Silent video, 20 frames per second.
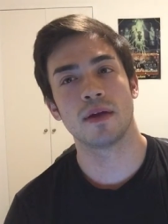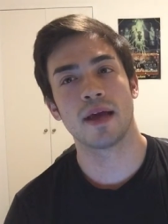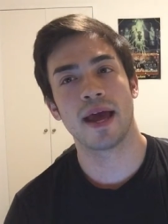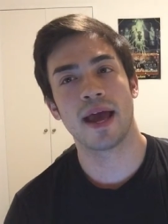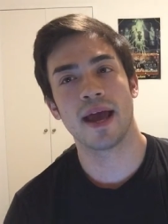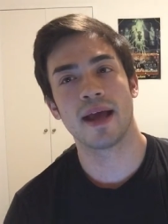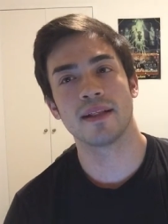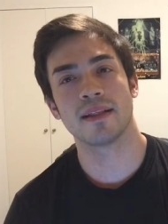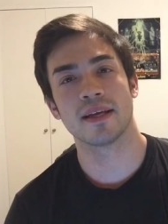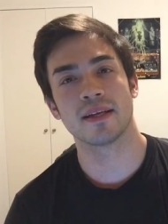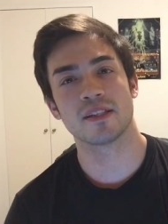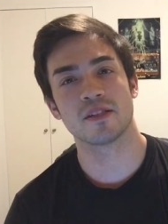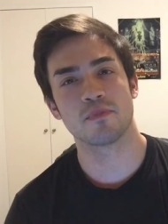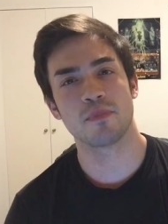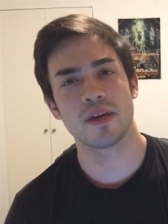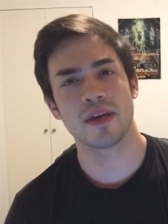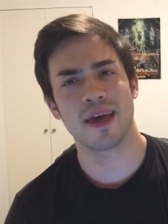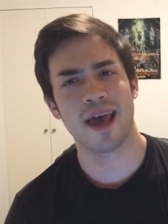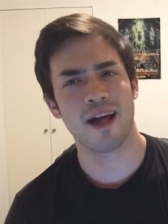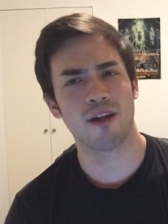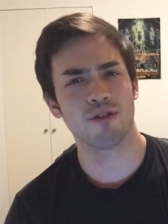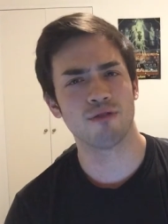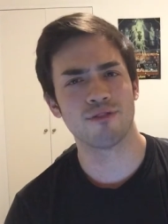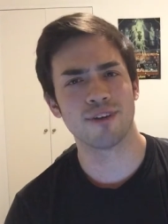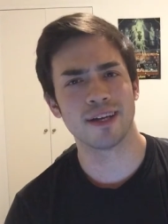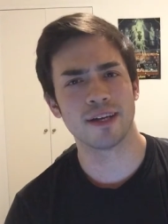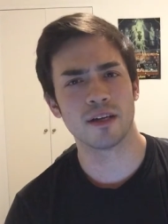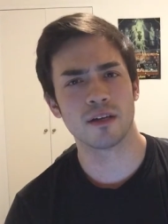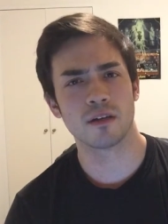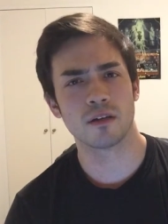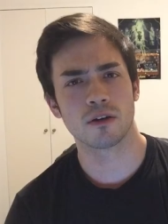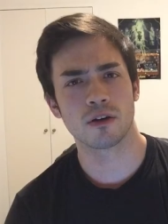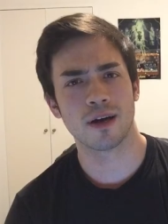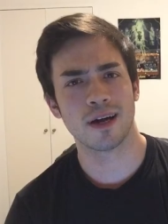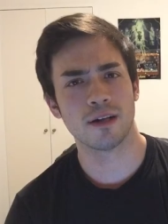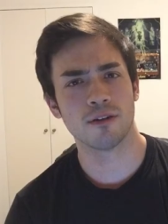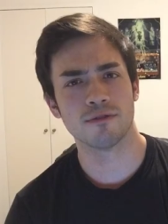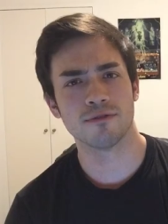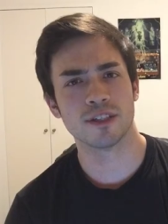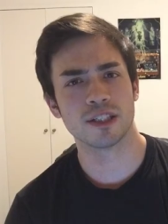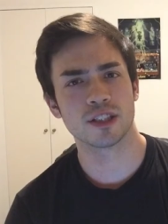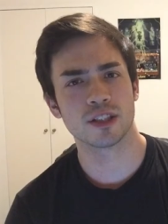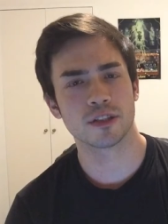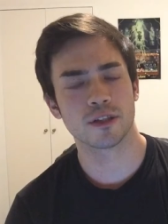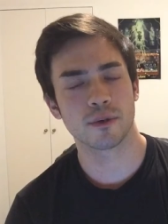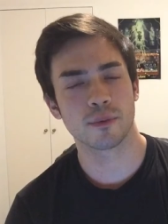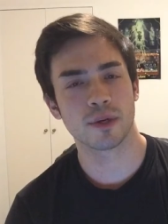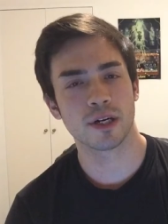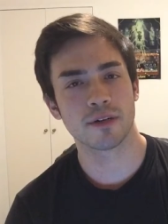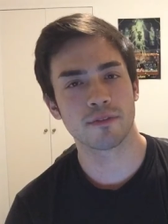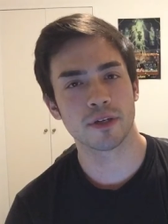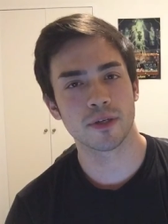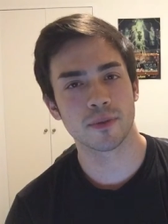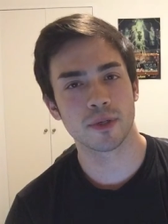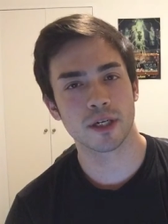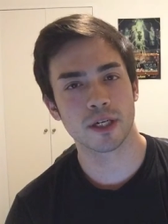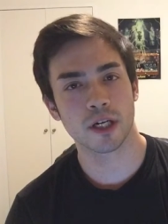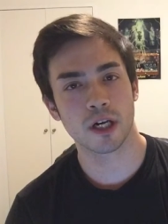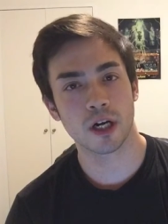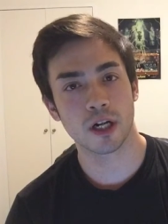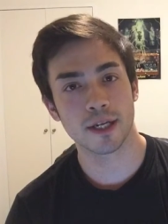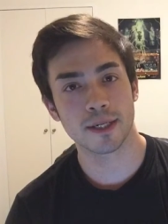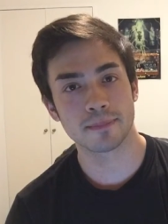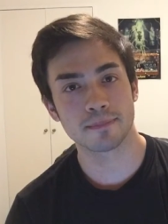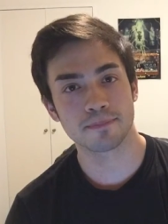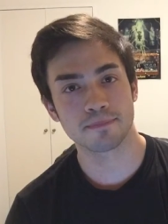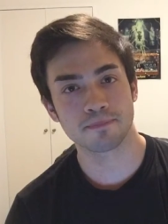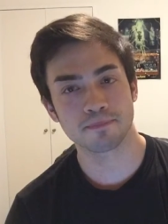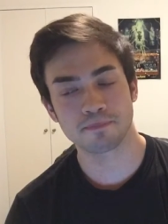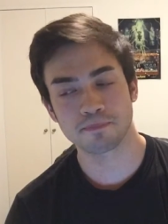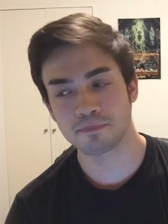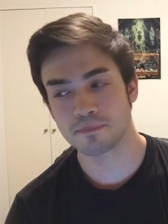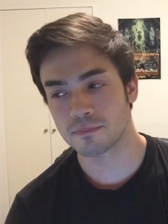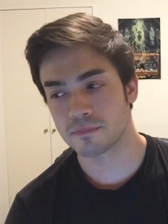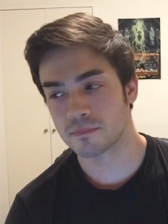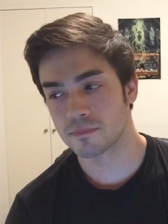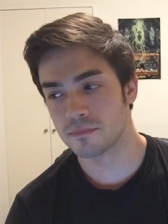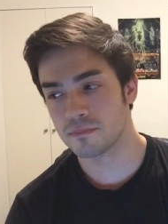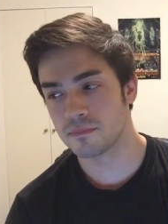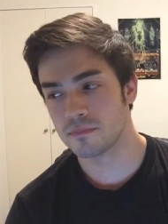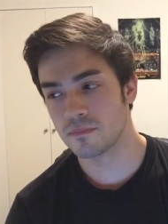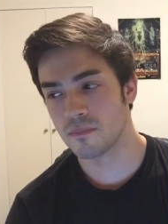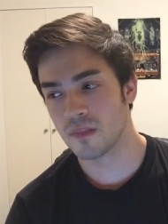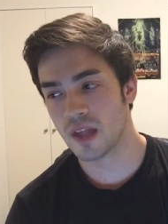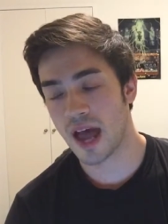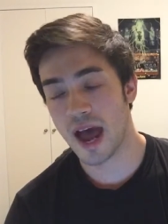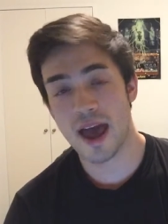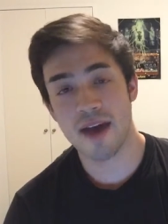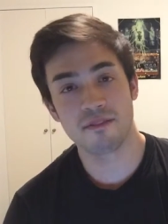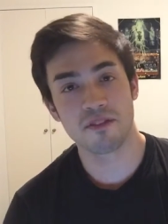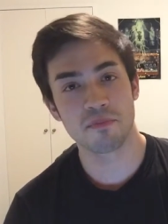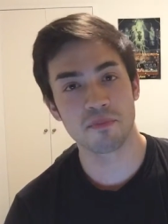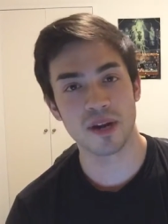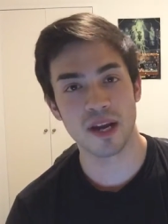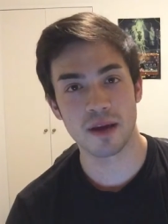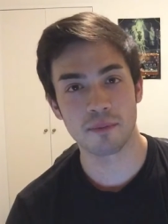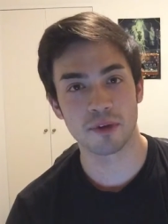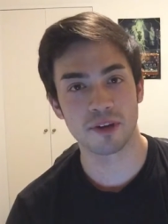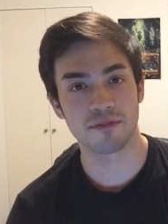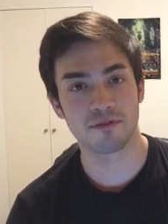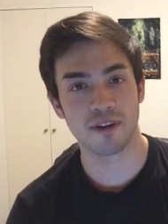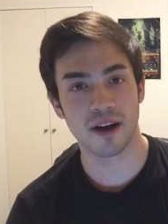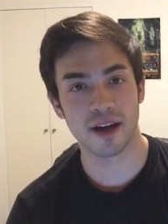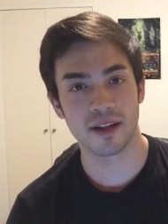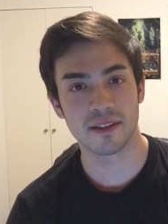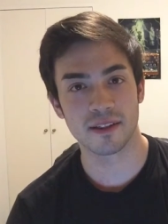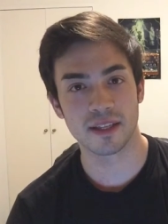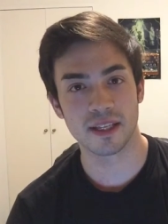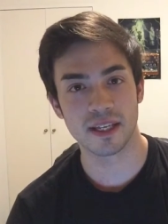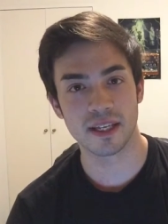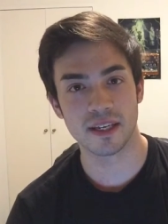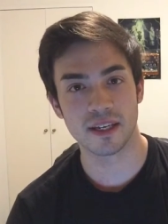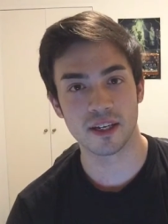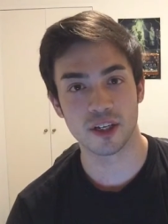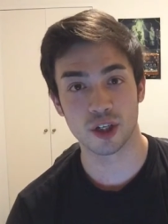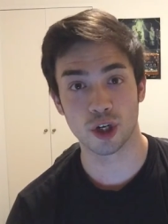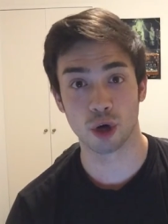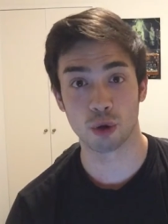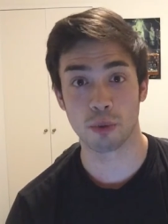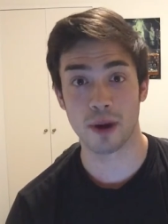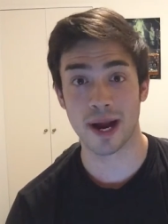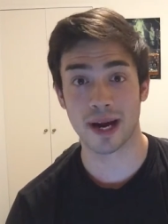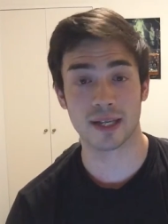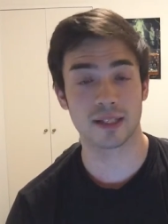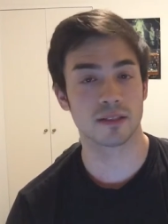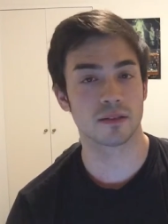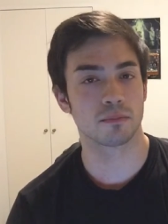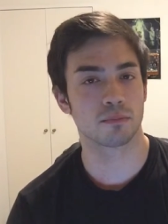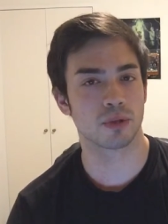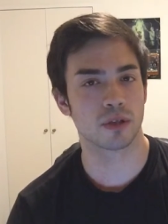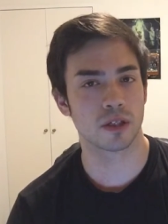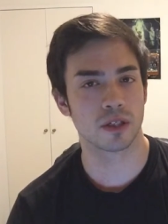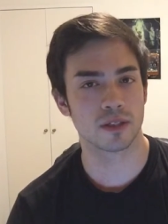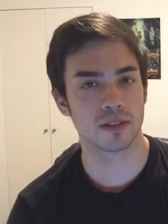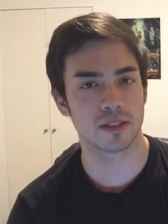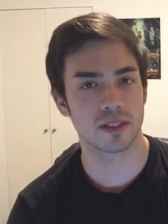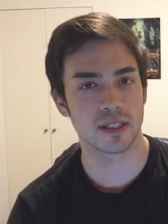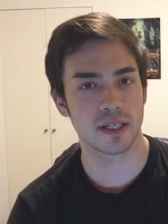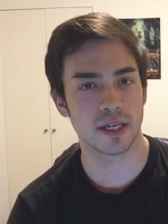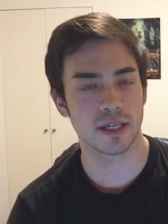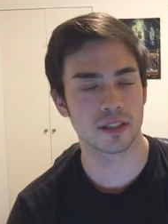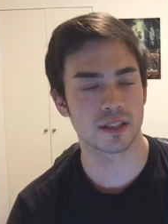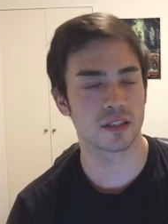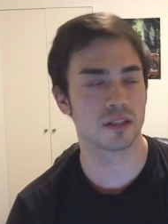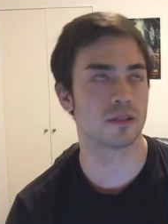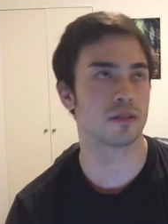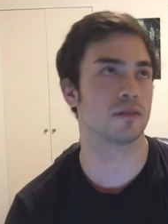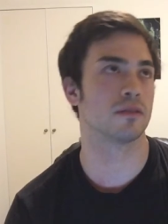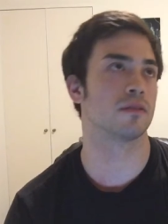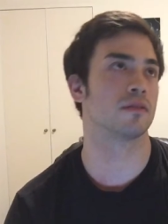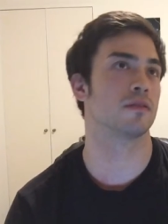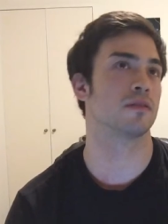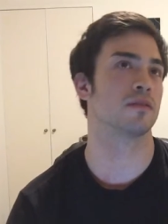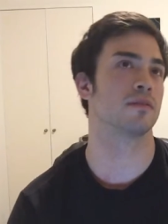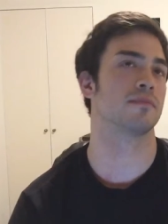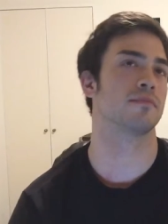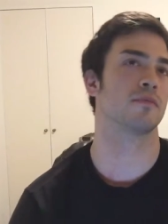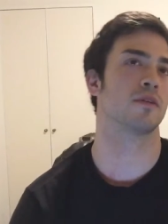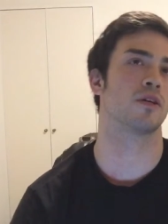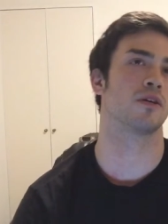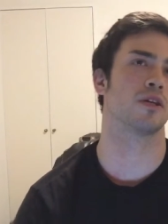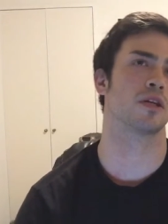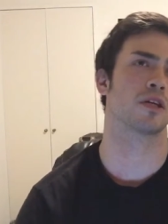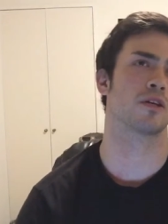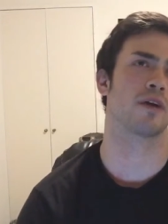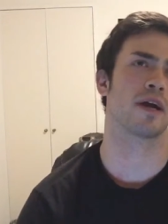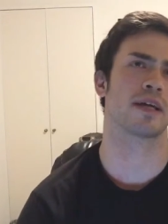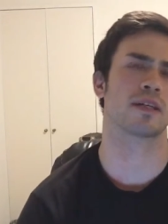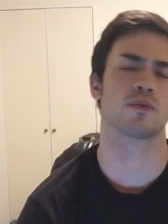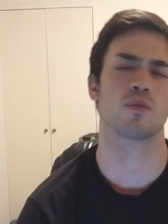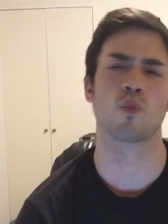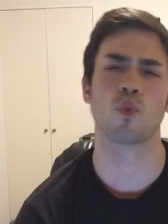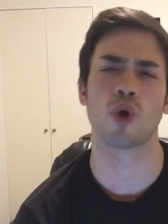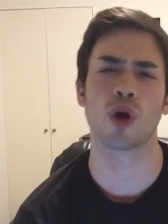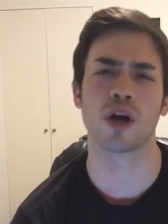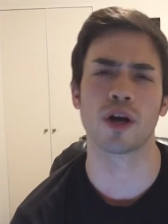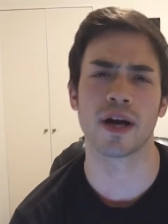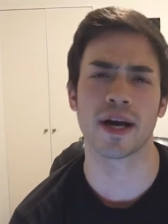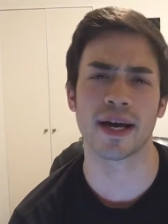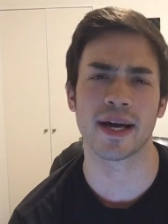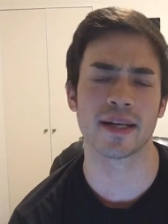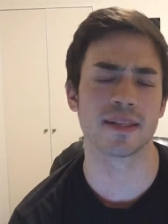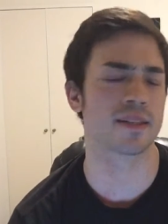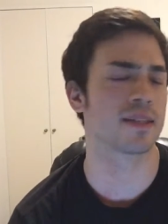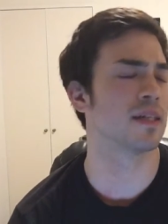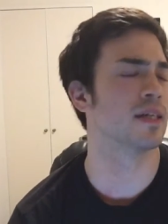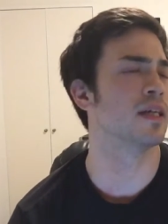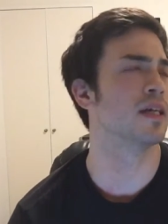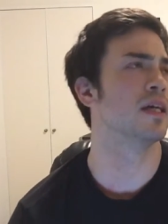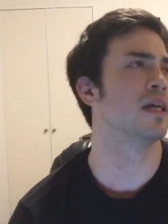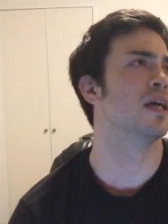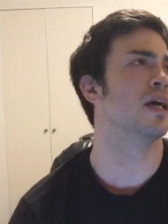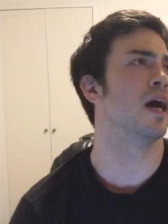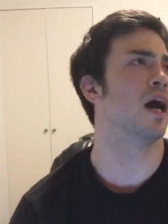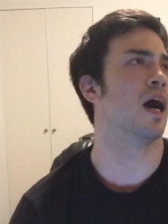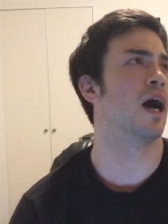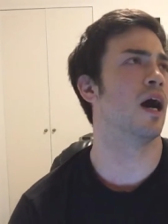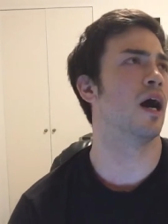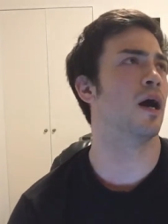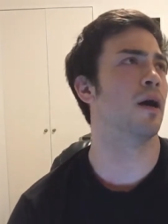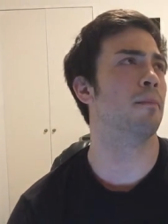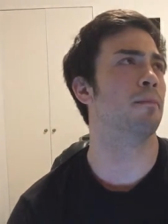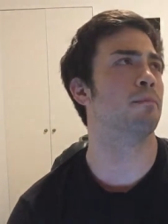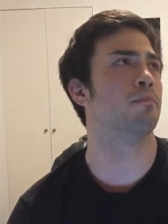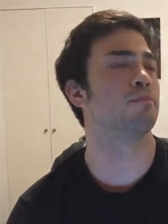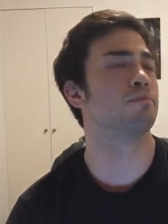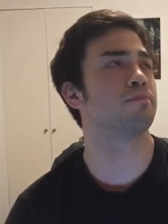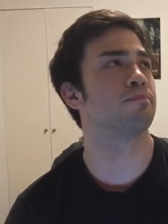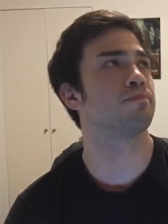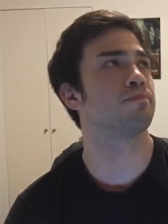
and they speak Elven or Elvish or whatever you want to call it. I haven't been able to find the correct pronunciation or the correct word, I guess. Um,